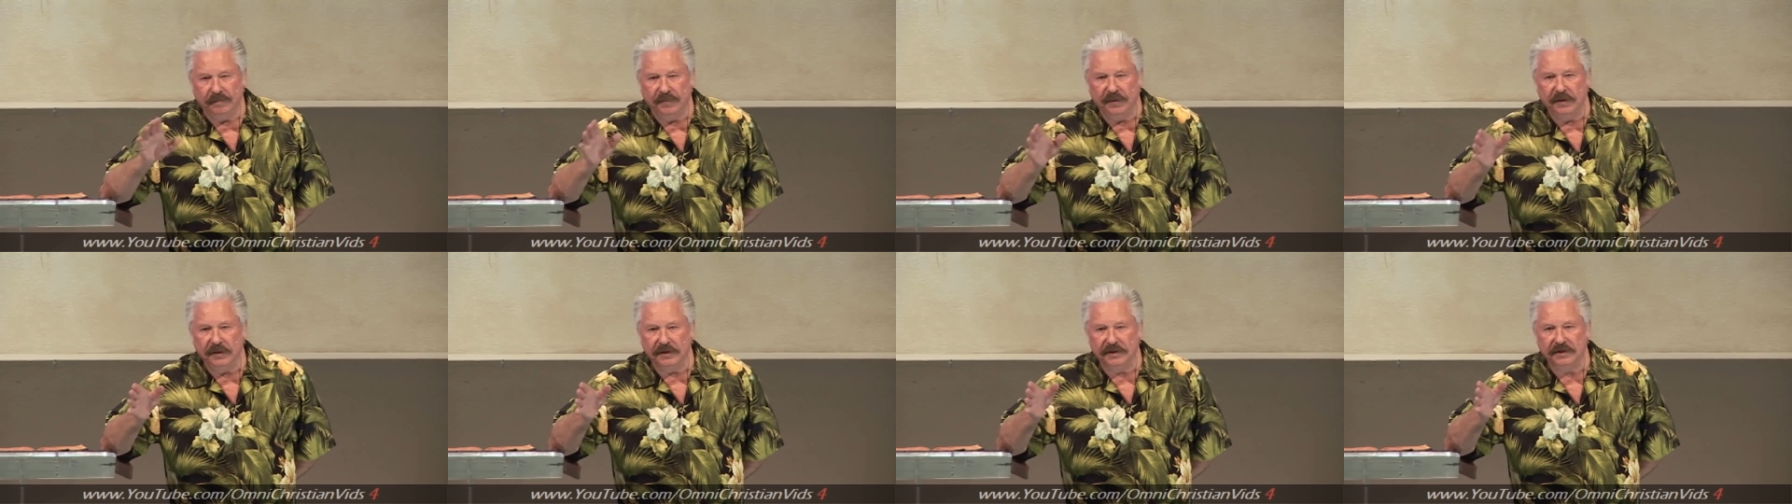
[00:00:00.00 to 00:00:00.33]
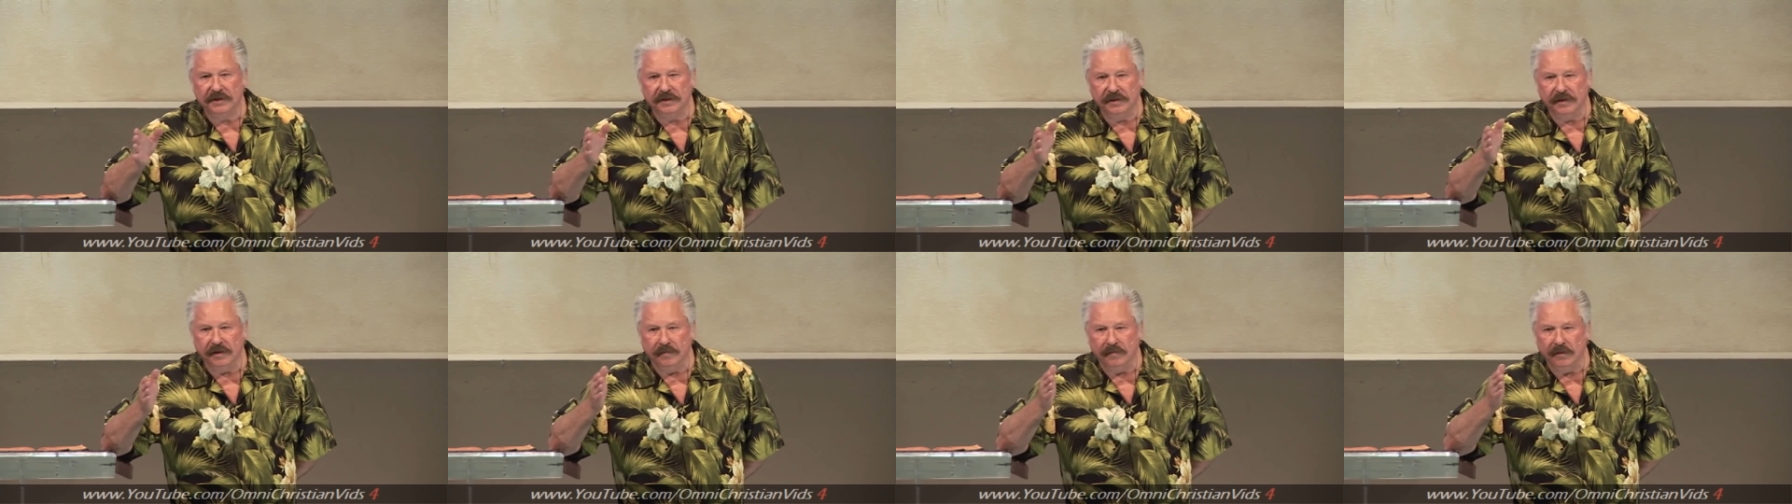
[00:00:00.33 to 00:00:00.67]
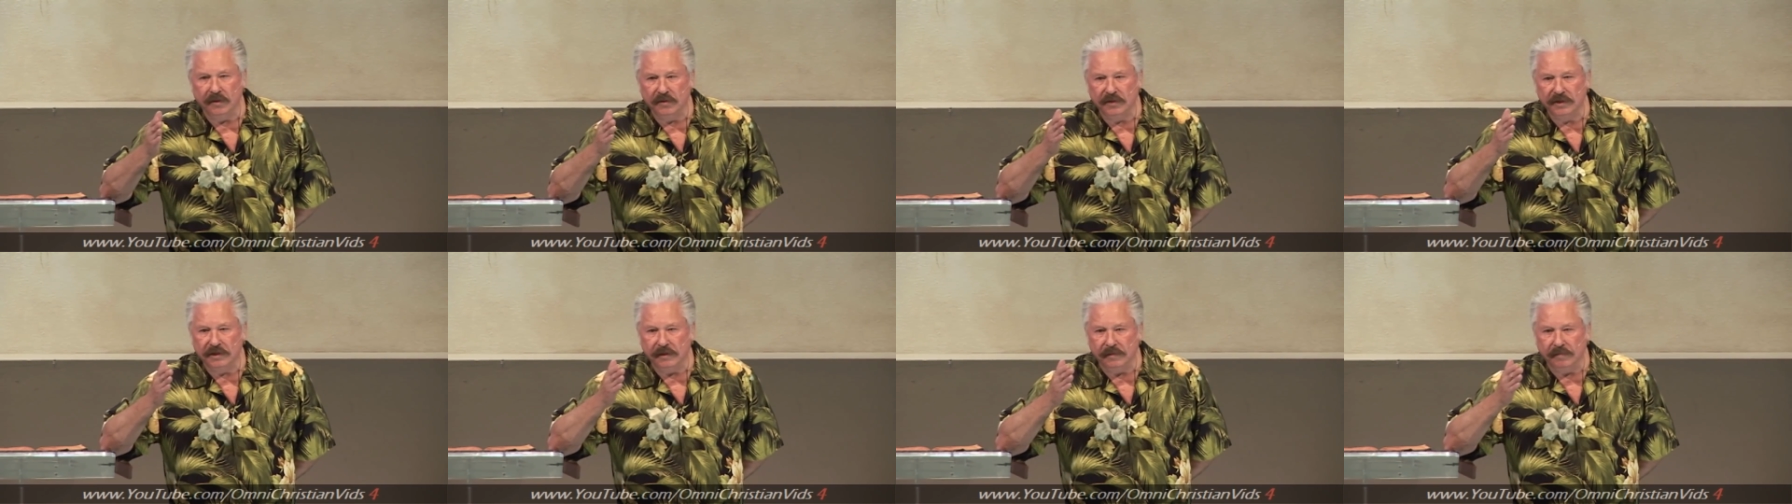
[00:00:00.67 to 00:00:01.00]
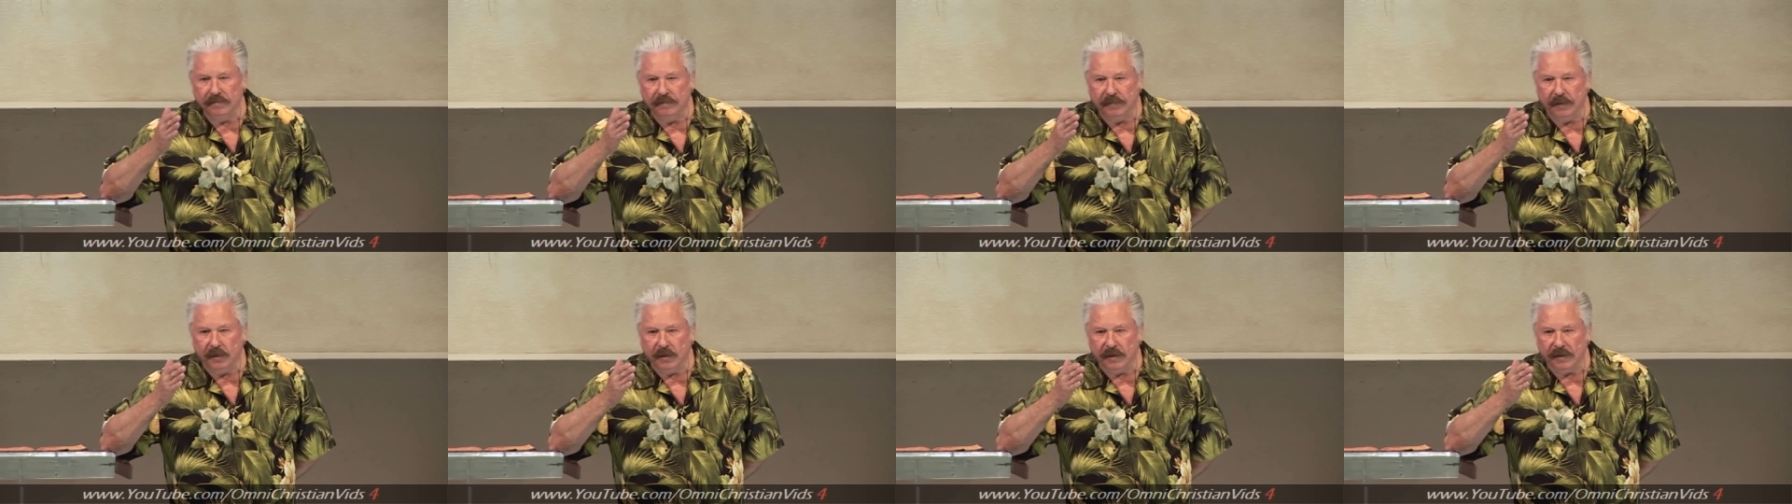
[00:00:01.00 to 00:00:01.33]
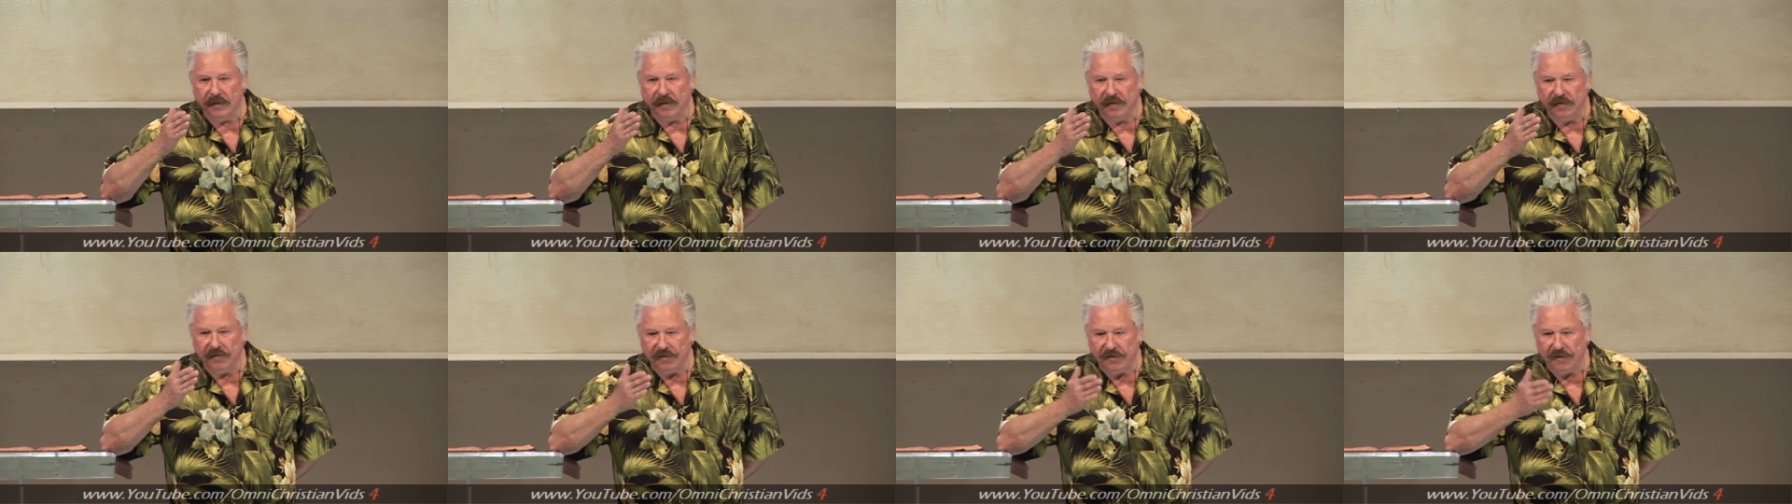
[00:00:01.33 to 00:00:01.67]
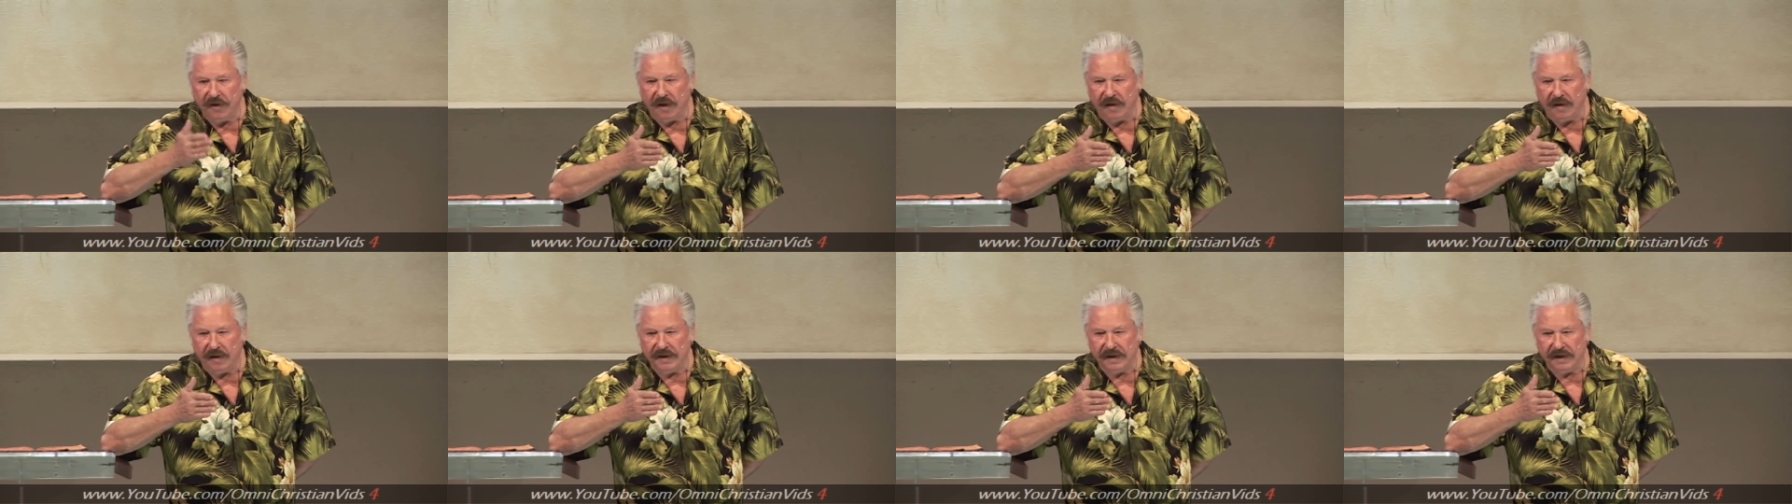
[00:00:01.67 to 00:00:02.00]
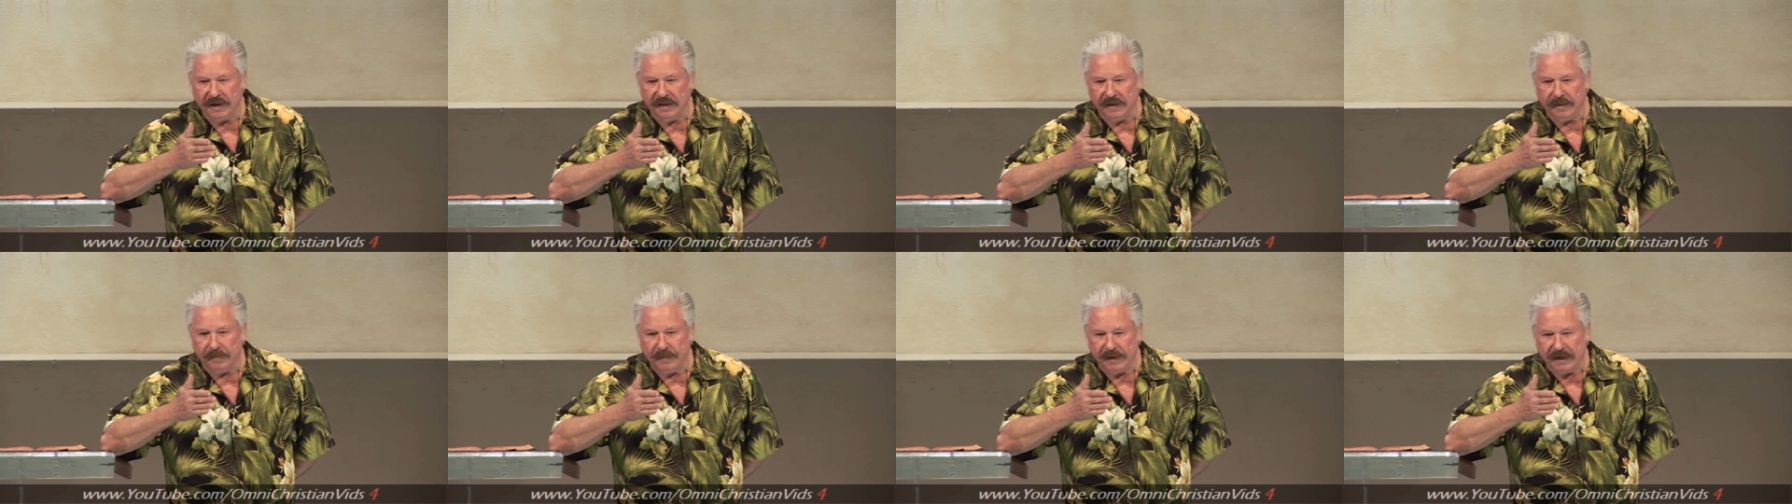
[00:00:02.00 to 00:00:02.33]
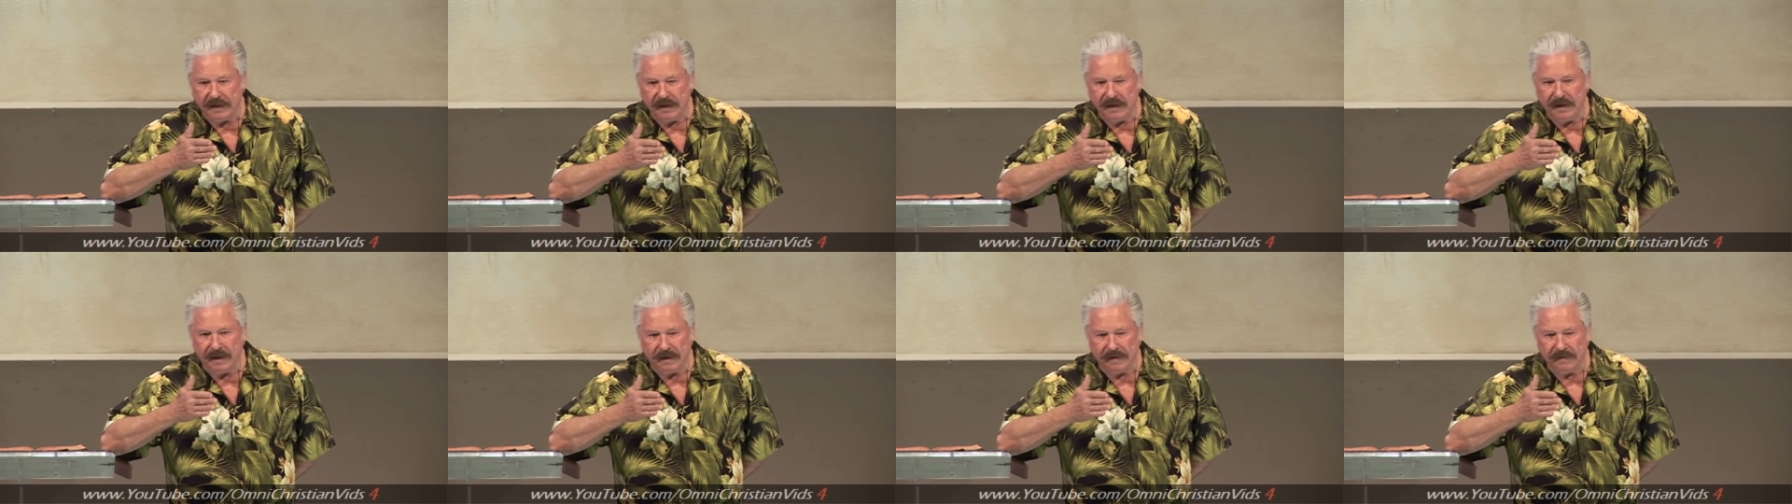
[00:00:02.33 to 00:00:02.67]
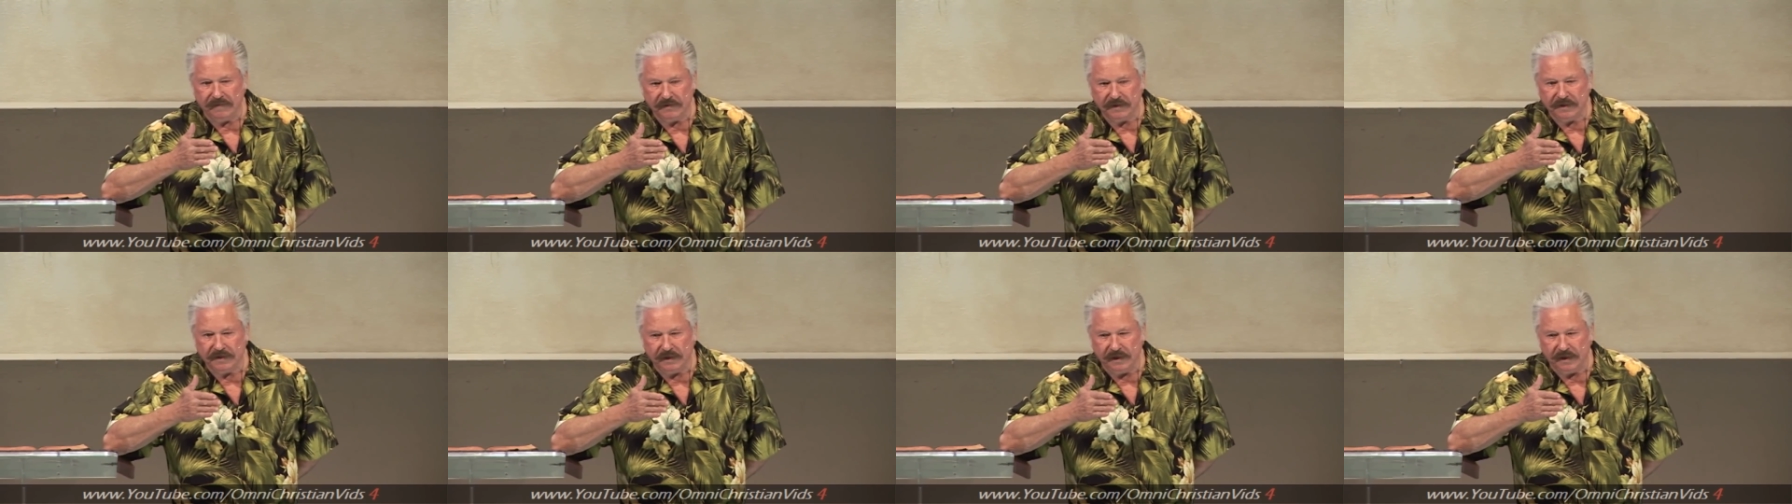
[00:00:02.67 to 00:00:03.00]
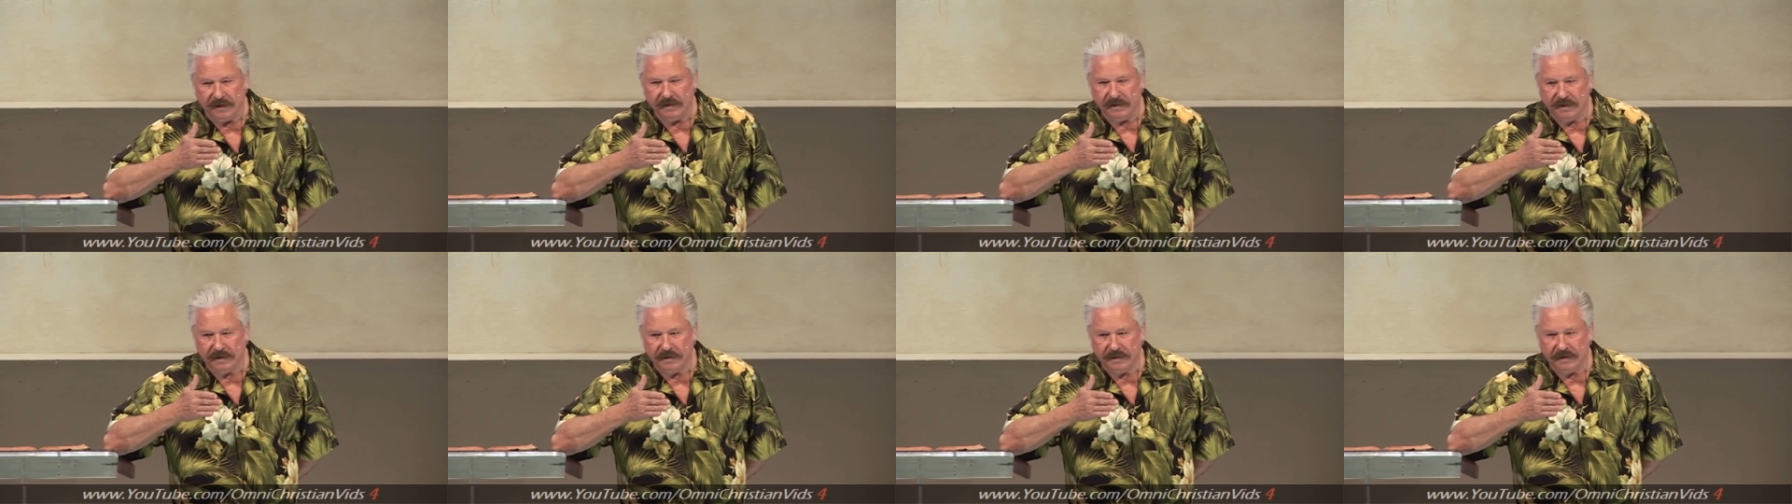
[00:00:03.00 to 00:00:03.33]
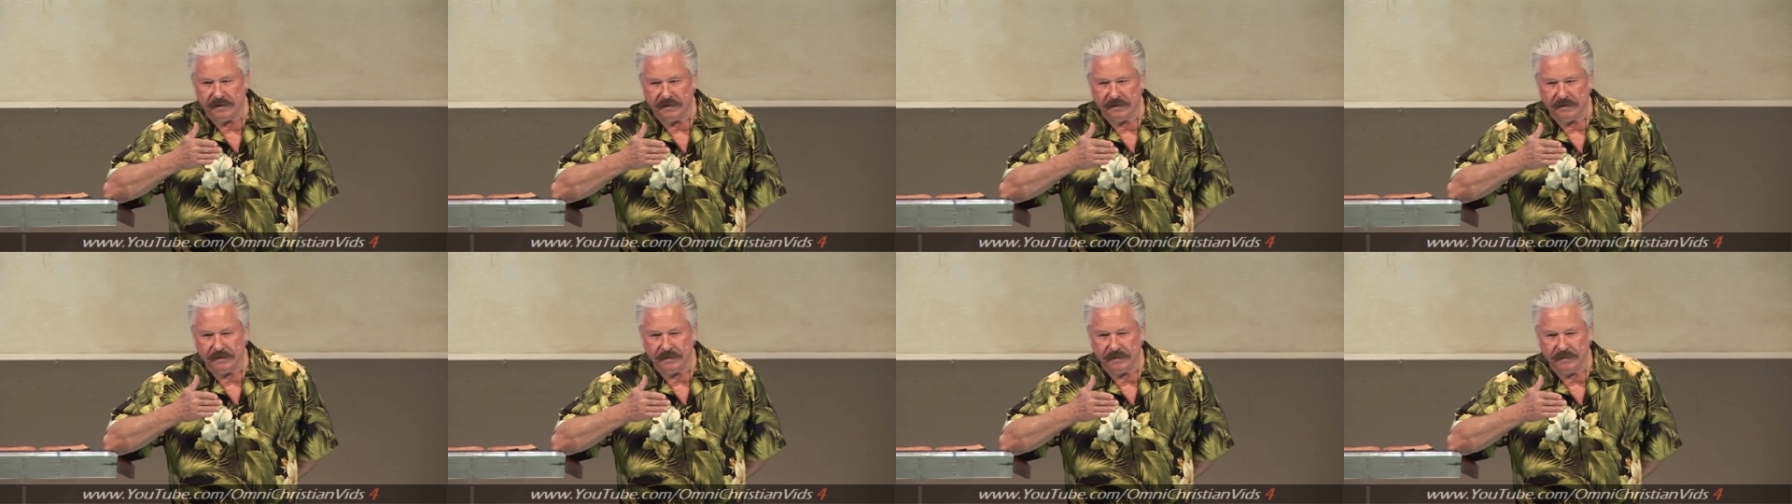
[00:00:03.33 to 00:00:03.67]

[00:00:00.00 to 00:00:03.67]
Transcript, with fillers: puts the most important thought at the beginning of a sentence